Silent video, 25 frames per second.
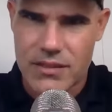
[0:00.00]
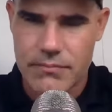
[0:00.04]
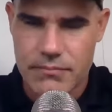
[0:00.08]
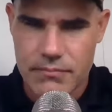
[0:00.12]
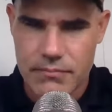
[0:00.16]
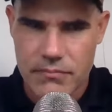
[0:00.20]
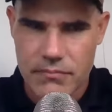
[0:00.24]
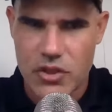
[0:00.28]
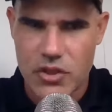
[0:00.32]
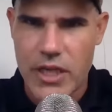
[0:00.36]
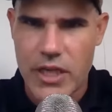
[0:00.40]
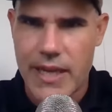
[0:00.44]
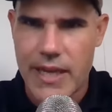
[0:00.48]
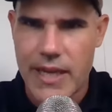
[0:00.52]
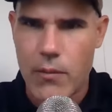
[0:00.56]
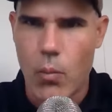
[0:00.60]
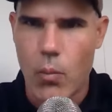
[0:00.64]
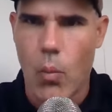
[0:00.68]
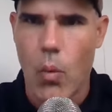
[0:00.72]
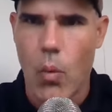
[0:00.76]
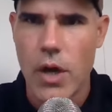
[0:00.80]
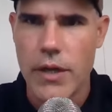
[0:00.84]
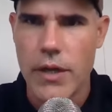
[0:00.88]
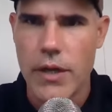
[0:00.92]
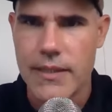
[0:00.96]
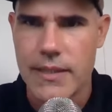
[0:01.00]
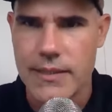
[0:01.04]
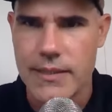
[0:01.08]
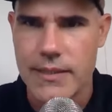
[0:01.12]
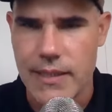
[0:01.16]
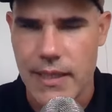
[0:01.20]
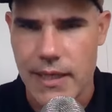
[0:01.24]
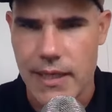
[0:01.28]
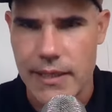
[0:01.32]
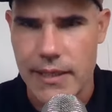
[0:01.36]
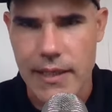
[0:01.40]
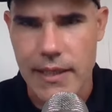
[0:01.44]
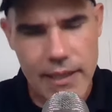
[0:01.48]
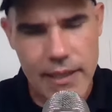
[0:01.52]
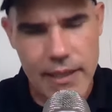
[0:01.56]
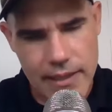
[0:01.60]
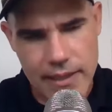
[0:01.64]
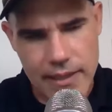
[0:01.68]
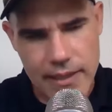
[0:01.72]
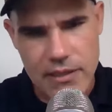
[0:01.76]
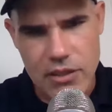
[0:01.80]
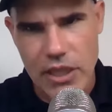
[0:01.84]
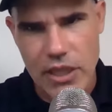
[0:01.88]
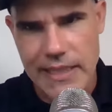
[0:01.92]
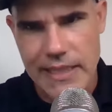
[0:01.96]
Gen 1 design.
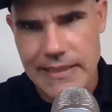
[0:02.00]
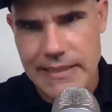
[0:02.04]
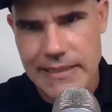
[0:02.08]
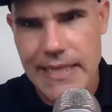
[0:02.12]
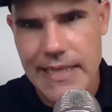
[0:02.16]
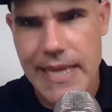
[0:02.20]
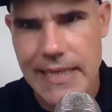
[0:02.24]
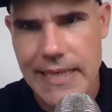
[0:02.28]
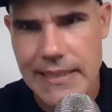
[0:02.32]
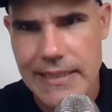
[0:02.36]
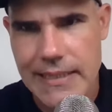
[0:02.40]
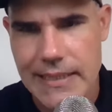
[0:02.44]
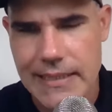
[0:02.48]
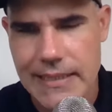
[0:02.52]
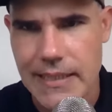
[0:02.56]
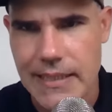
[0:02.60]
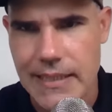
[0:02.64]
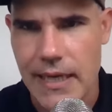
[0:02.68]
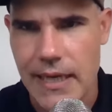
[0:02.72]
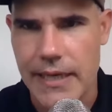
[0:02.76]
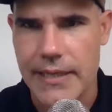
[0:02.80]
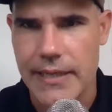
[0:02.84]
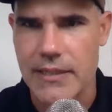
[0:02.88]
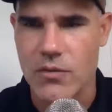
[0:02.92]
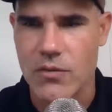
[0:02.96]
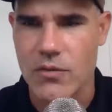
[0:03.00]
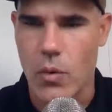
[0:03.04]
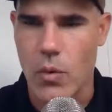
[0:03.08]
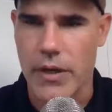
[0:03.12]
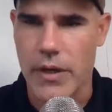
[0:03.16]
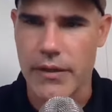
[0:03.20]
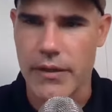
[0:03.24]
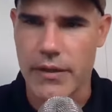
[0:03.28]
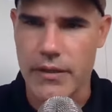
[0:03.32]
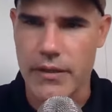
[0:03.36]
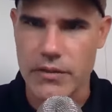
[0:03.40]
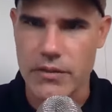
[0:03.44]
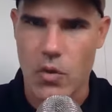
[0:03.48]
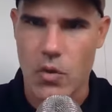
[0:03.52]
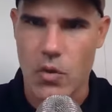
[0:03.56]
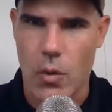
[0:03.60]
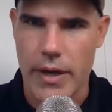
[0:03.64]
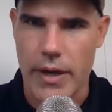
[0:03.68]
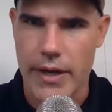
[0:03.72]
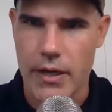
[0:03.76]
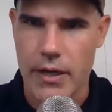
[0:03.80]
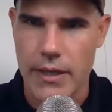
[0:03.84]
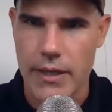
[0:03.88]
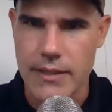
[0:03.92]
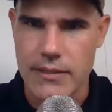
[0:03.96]
Gen 10 design is where the
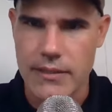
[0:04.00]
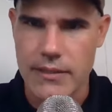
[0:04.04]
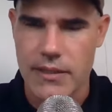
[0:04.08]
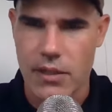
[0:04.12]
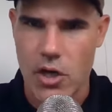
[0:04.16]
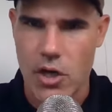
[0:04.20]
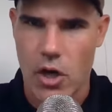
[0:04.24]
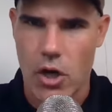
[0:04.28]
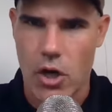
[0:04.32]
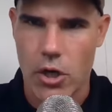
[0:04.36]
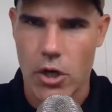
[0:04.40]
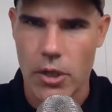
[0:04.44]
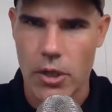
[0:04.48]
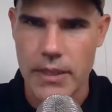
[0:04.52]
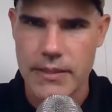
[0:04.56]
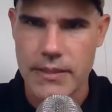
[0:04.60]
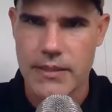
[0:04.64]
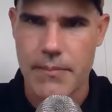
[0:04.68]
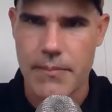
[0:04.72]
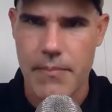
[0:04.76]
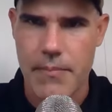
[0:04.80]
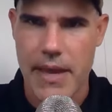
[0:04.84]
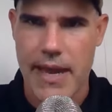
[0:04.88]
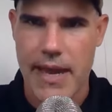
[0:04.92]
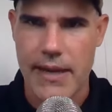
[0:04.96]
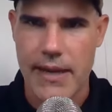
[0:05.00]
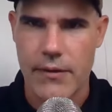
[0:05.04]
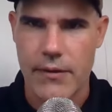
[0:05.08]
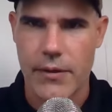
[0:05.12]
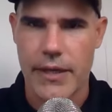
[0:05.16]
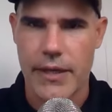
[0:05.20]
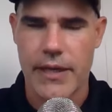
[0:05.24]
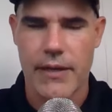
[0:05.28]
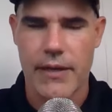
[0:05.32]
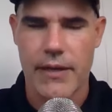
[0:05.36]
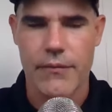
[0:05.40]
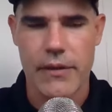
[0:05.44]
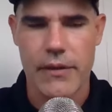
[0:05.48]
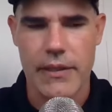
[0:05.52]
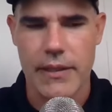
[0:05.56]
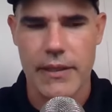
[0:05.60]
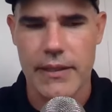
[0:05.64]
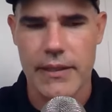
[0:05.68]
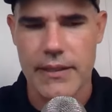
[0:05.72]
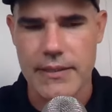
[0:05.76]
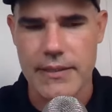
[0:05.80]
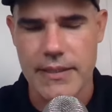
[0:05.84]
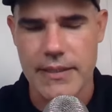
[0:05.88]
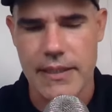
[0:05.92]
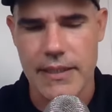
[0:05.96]
square is the car, is the battery, and
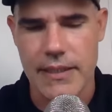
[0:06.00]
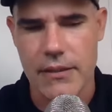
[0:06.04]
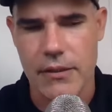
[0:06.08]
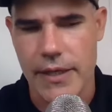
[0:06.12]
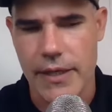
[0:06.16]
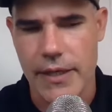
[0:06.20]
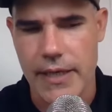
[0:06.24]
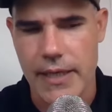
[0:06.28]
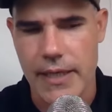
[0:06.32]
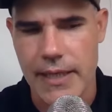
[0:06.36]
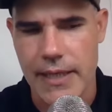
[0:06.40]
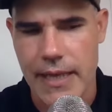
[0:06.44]
everything is integrated.